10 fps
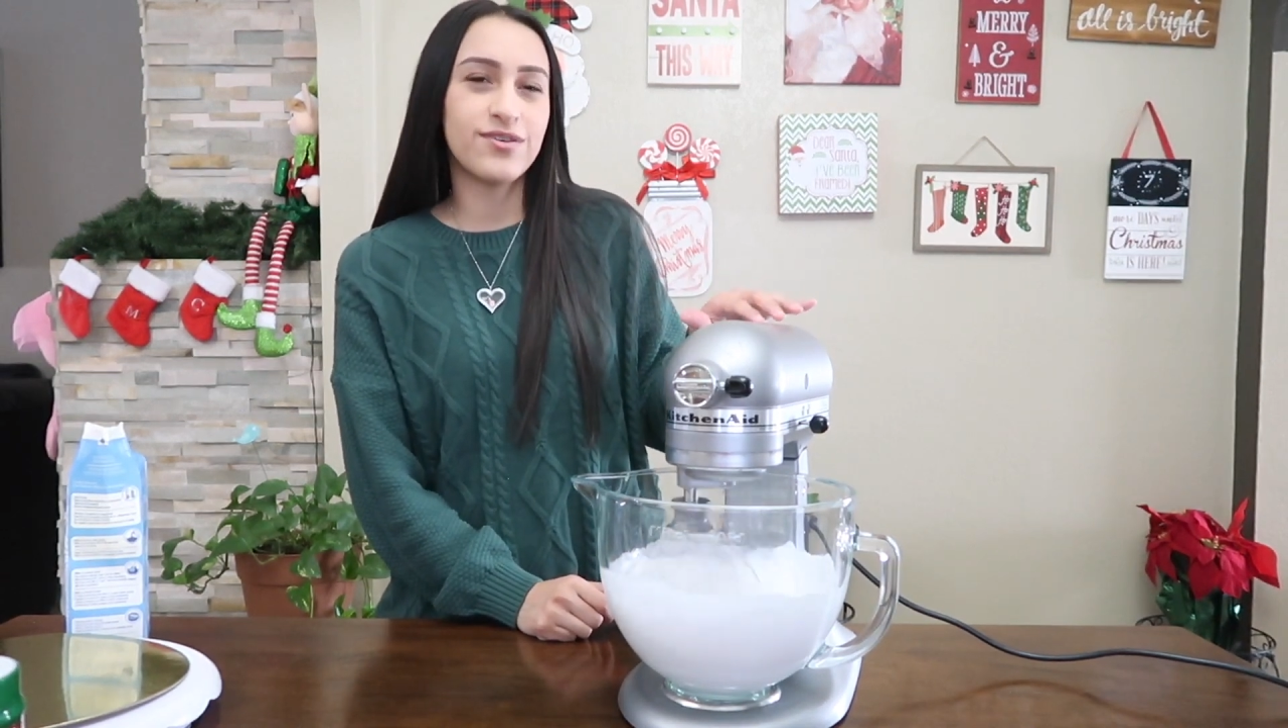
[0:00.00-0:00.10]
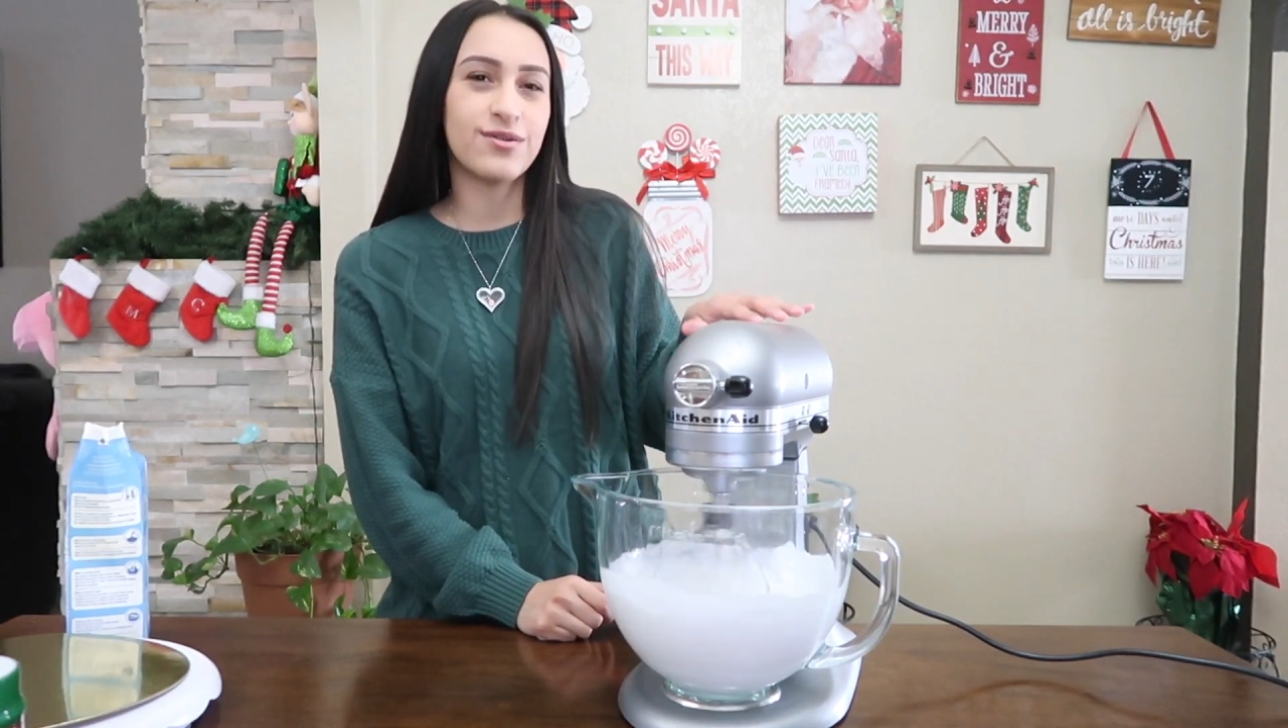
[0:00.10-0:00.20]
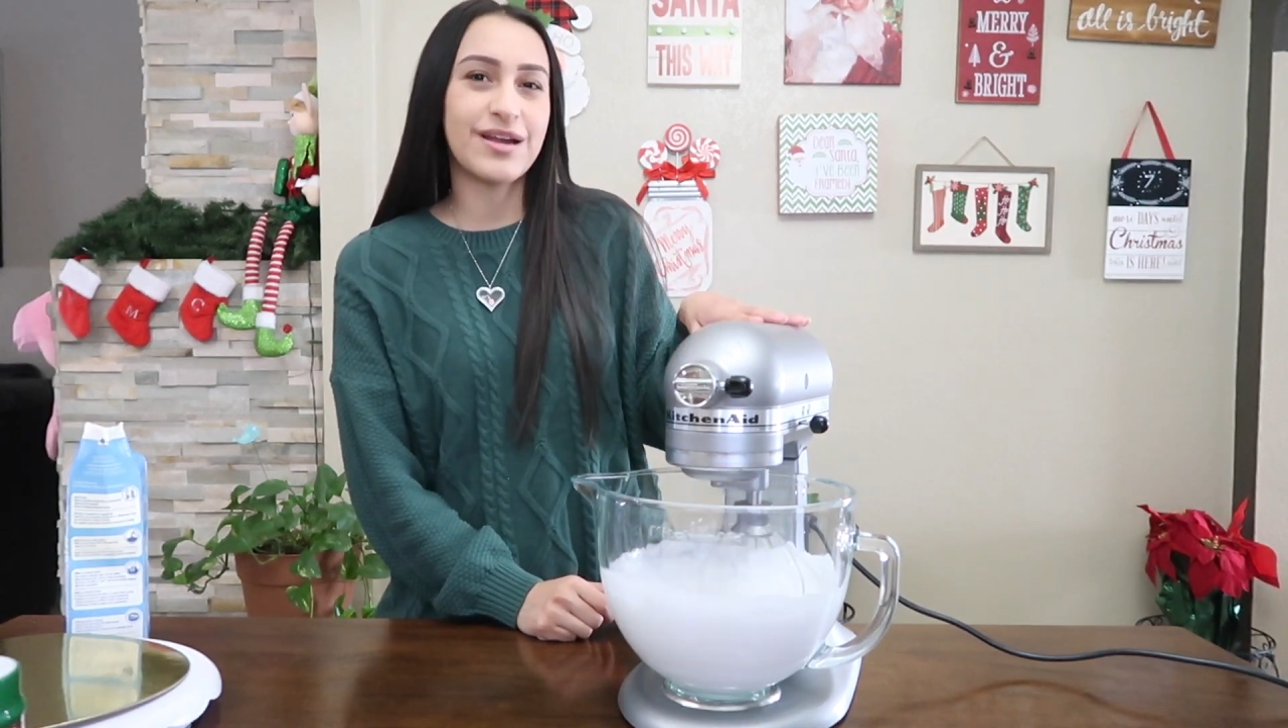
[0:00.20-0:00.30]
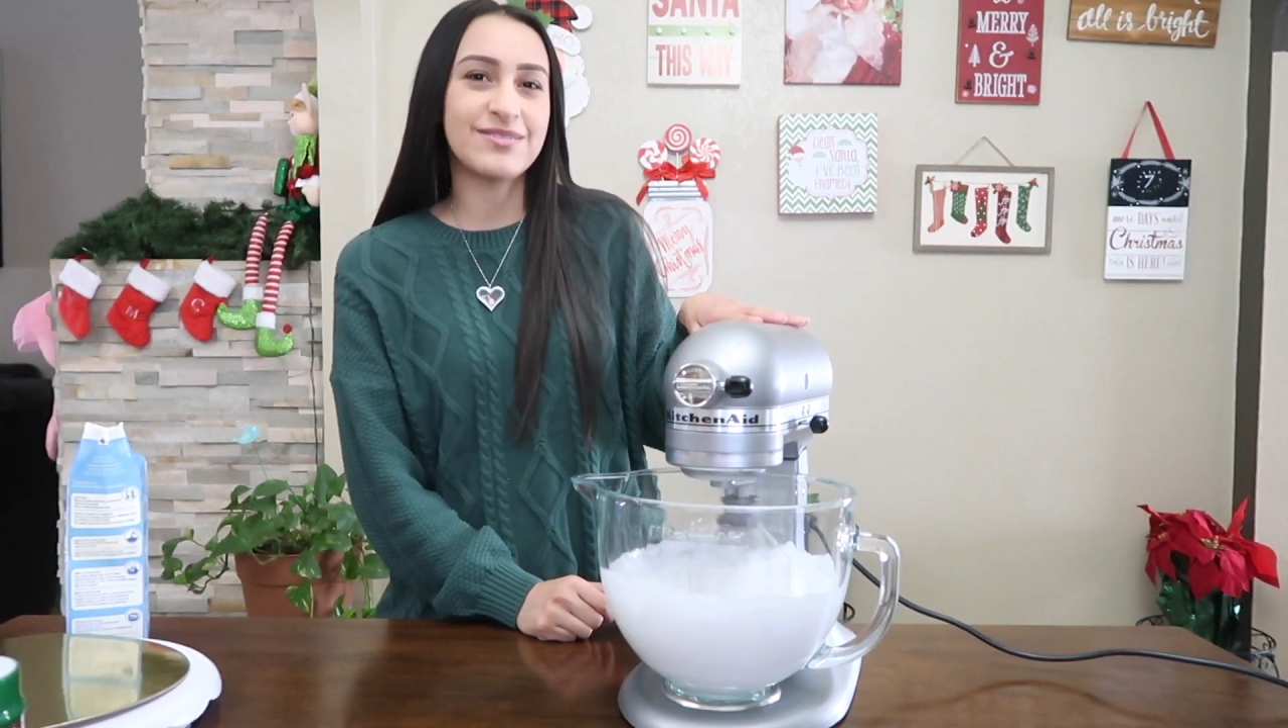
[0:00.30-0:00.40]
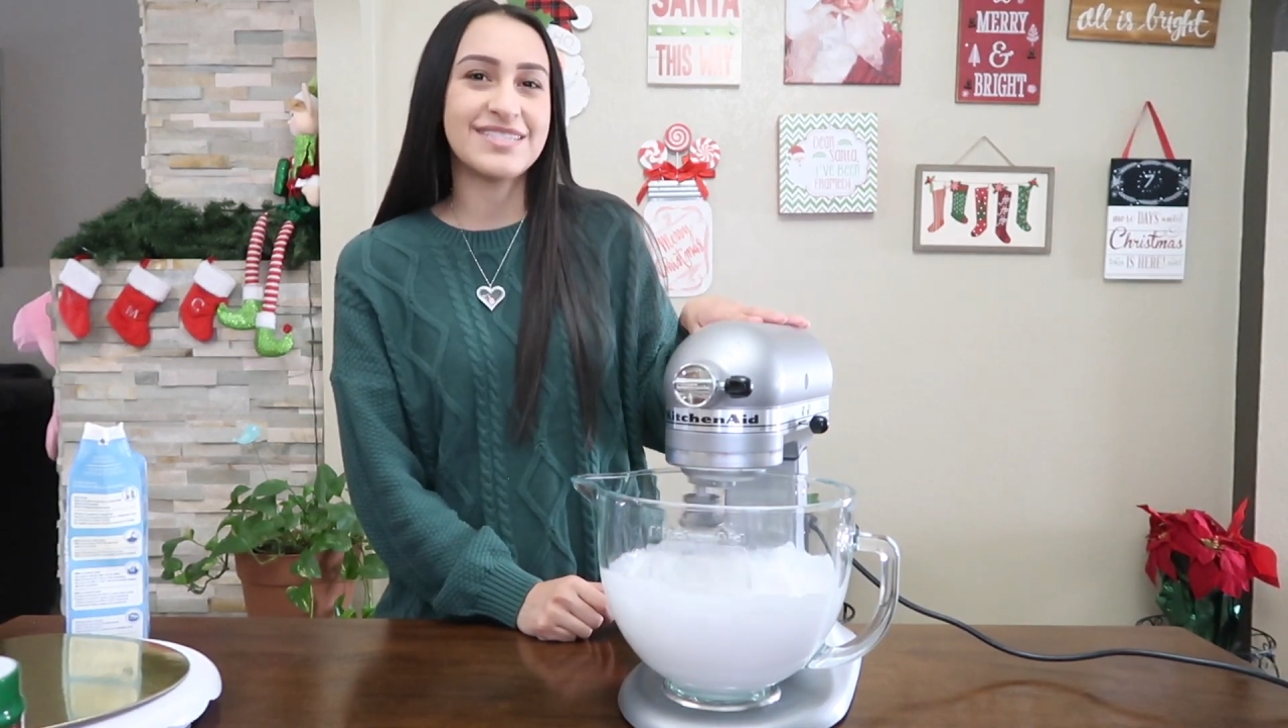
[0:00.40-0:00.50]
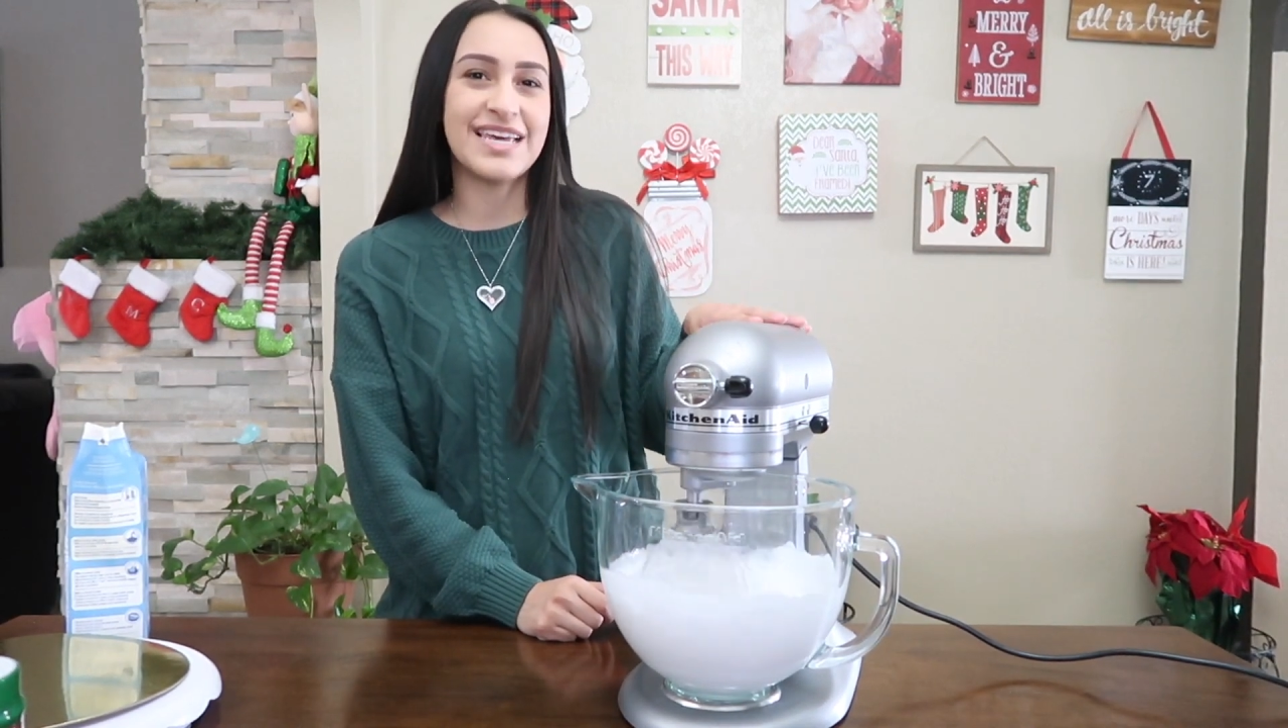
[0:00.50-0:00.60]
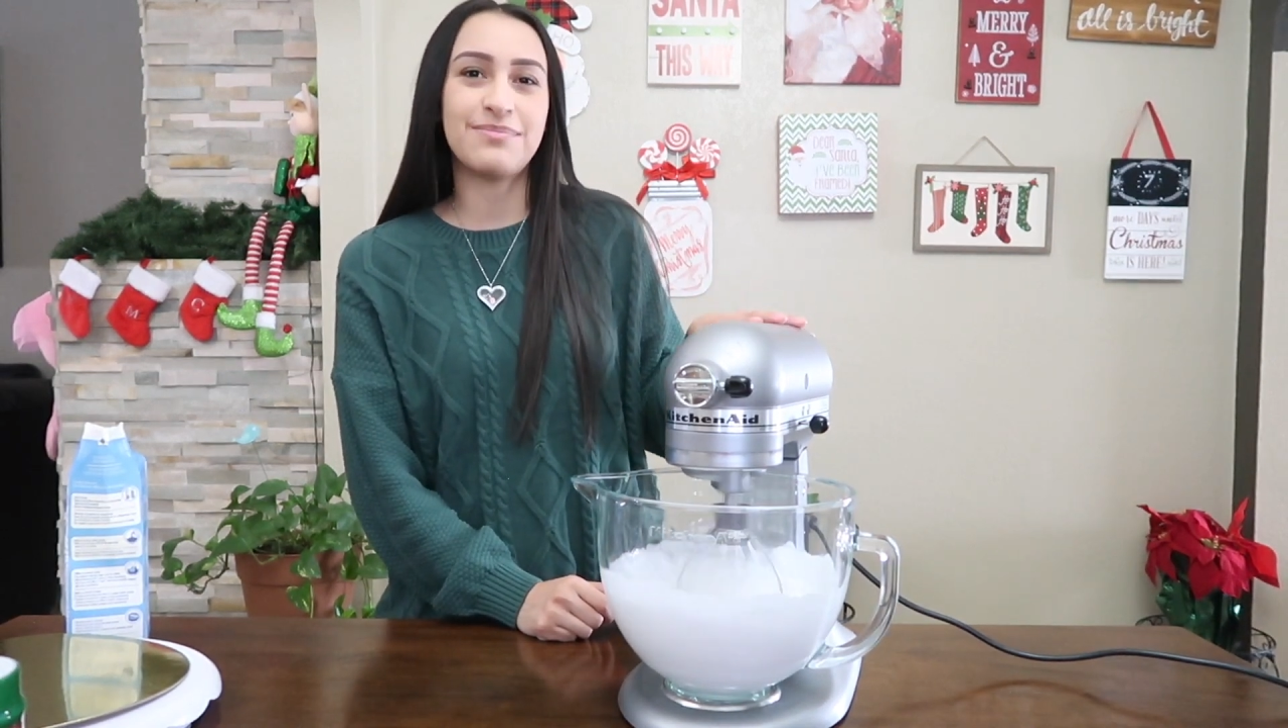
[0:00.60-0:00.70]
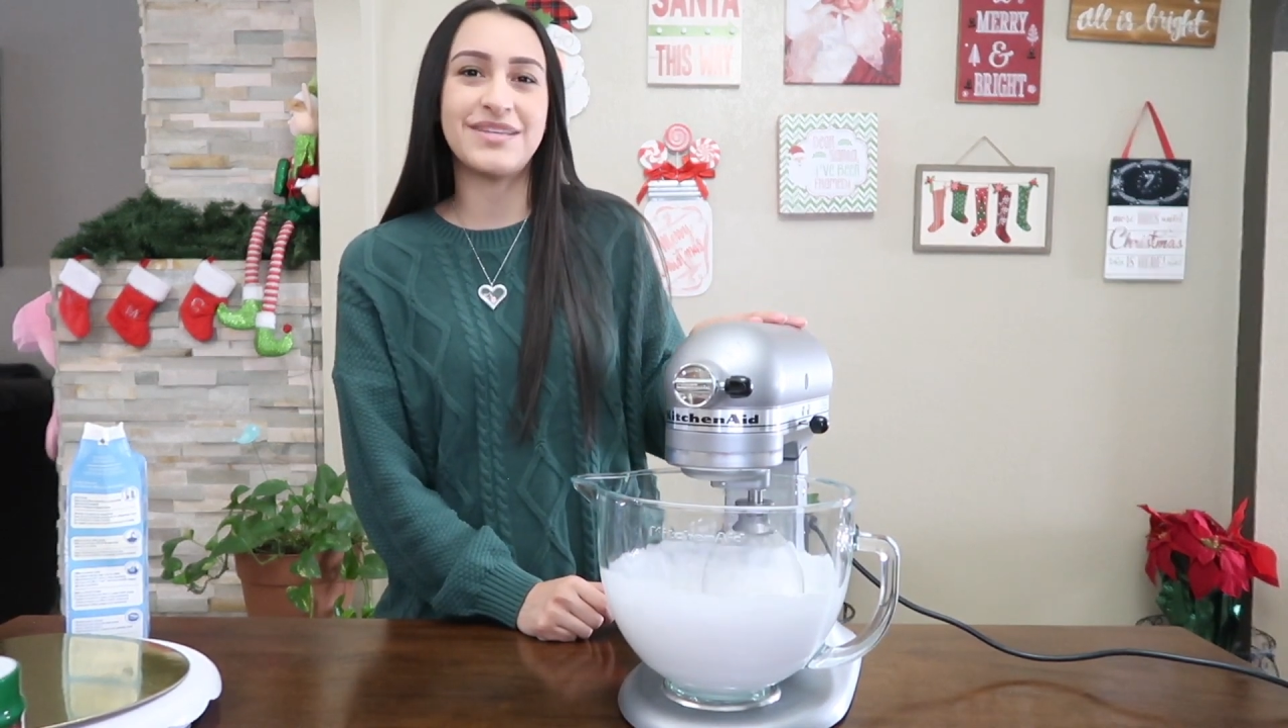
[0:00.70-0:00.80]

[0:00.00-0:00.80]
for around 10